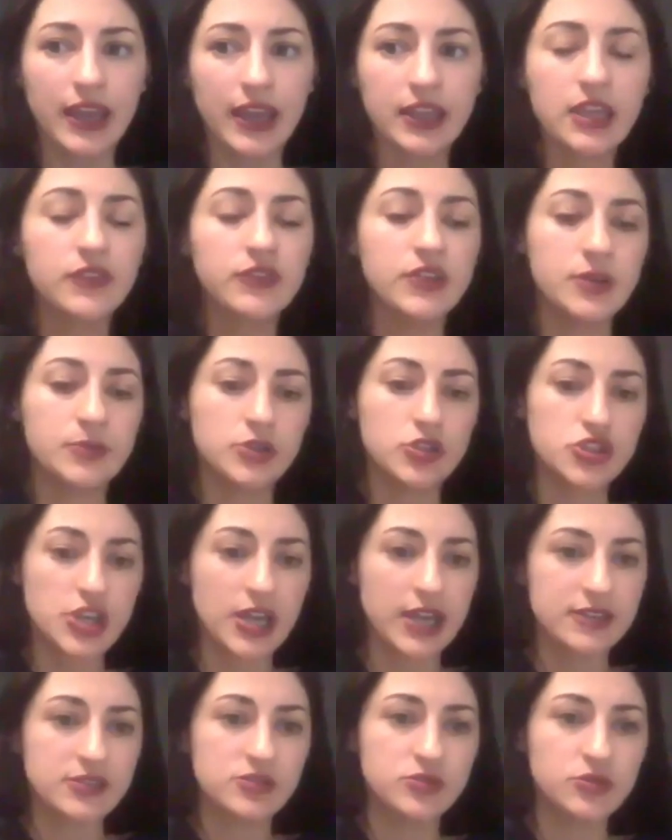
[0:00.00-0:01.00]
give them the
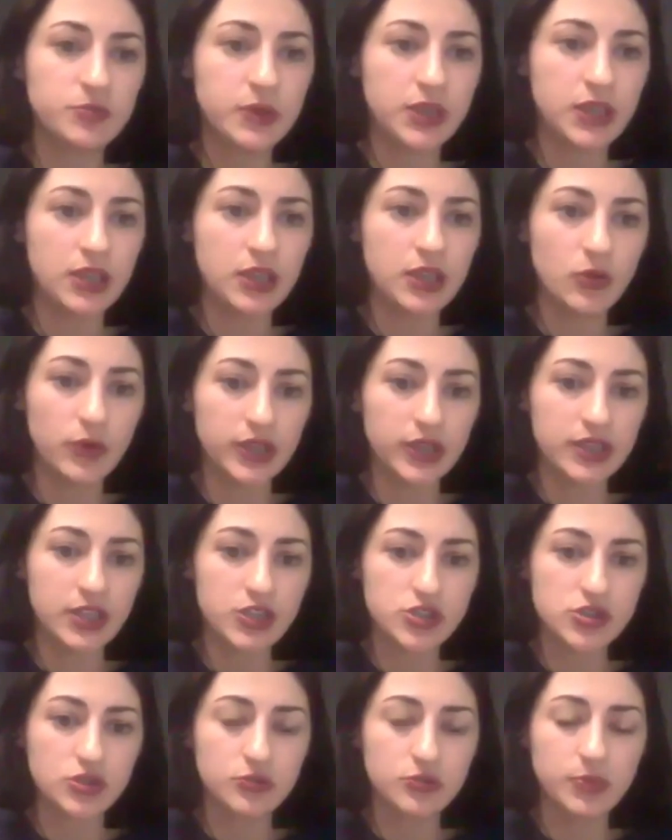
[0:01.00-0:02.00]
chance to be where they
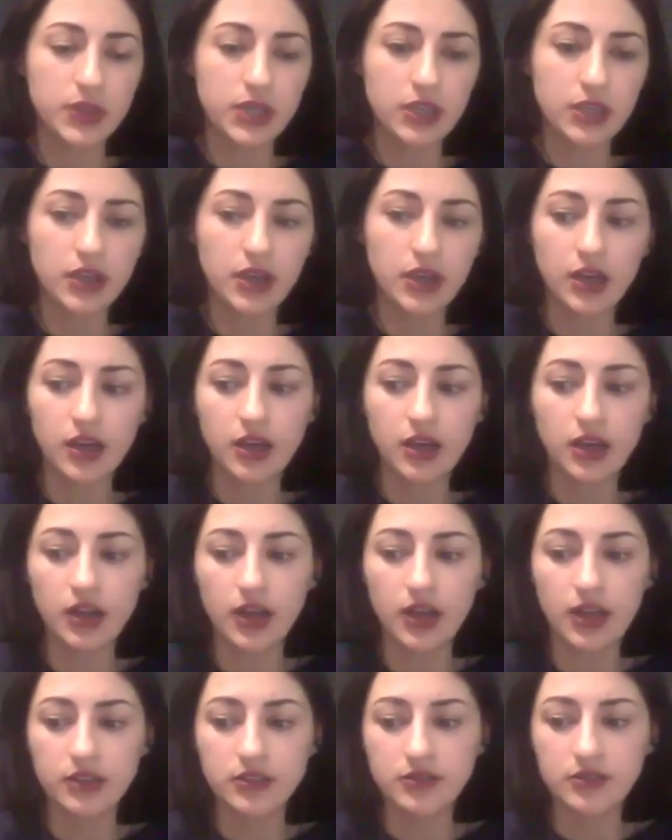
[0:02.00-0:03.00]
should be
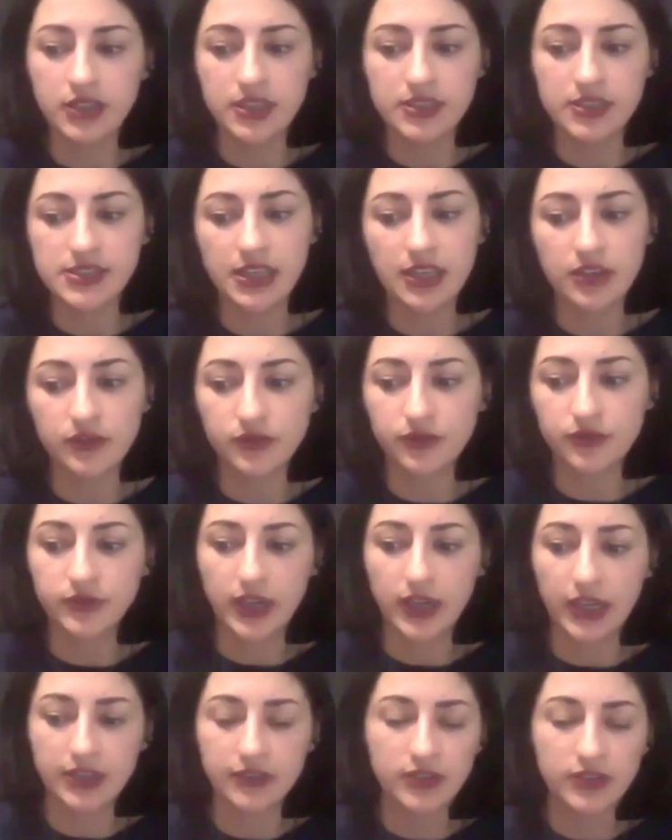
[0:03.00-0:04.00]
instead of
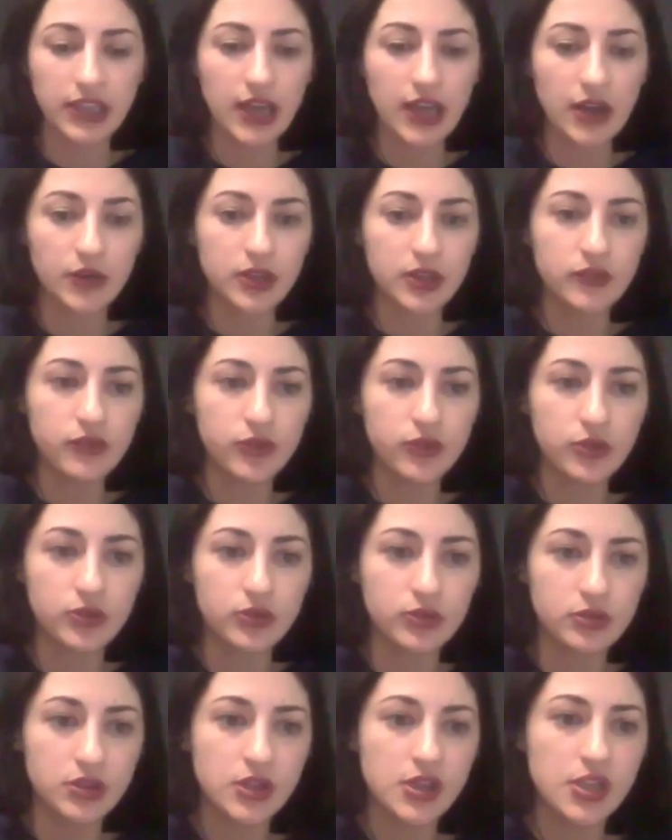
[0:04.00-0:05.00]
kind of allowing
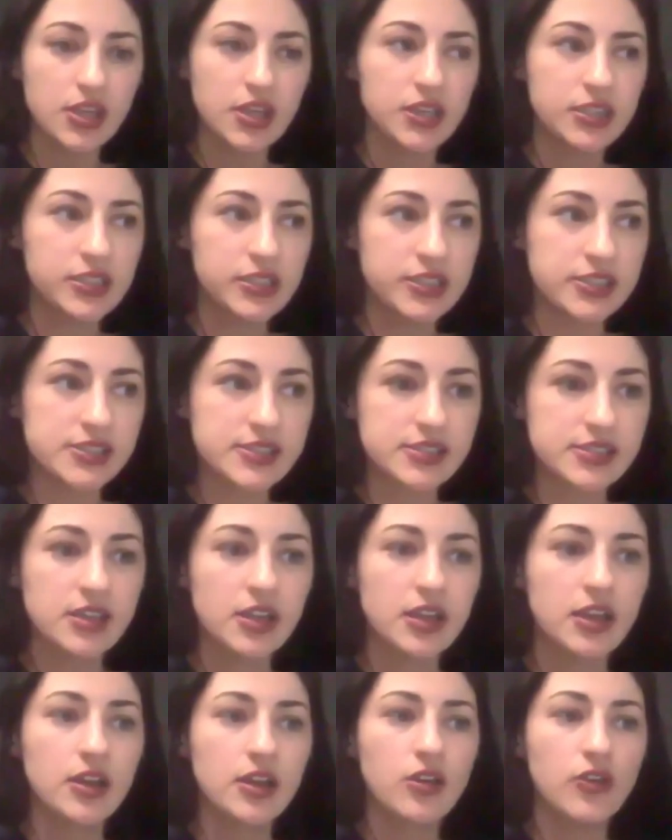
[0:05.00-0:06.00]
for this
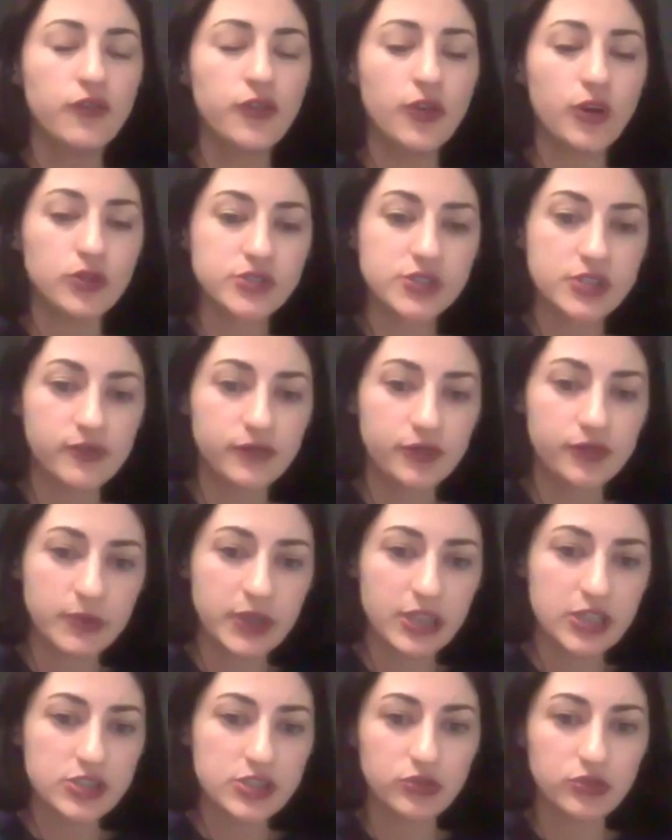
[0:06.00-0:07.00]
false
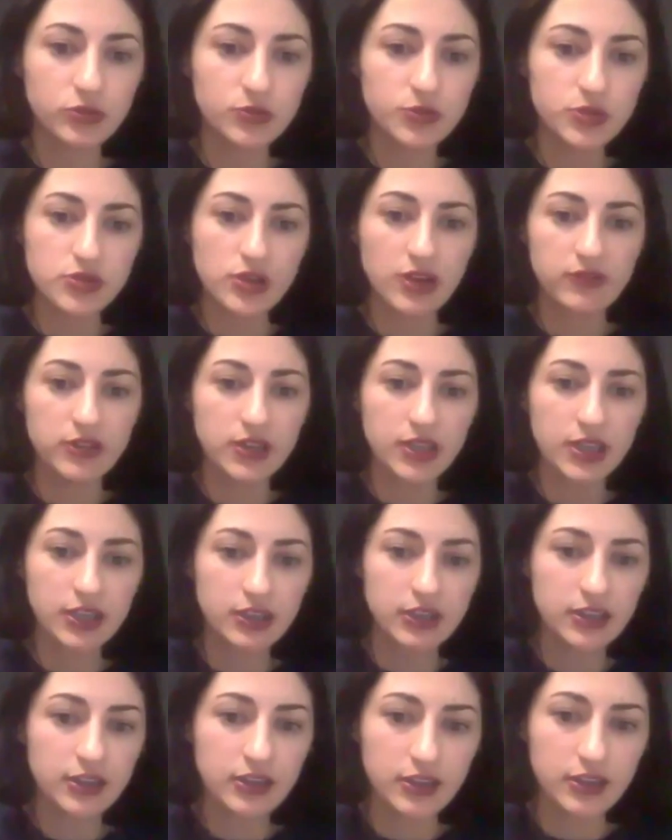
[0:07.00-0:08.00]
information to be
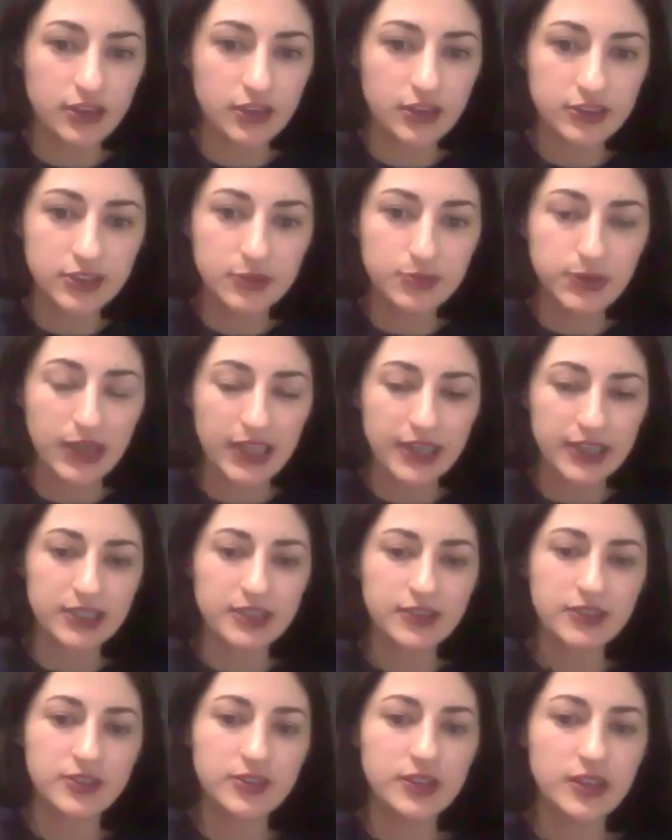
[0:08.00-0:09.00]
traveling the
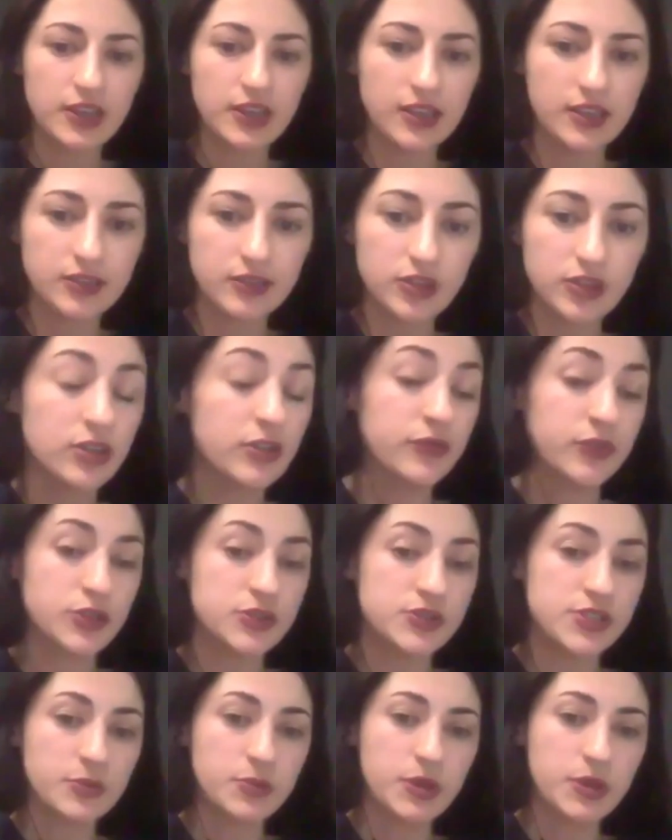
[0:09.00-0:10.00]
planet and
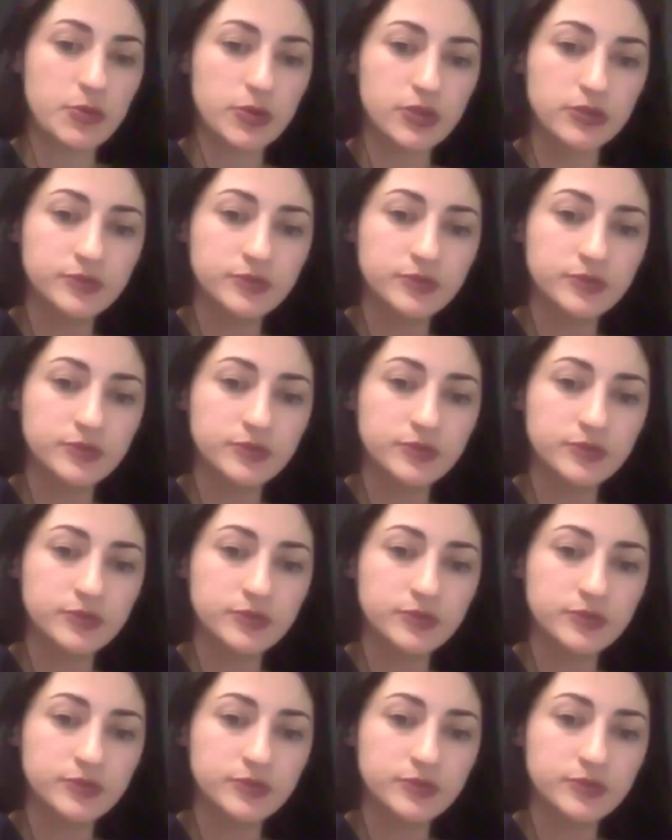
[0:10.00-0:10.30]
confusing people.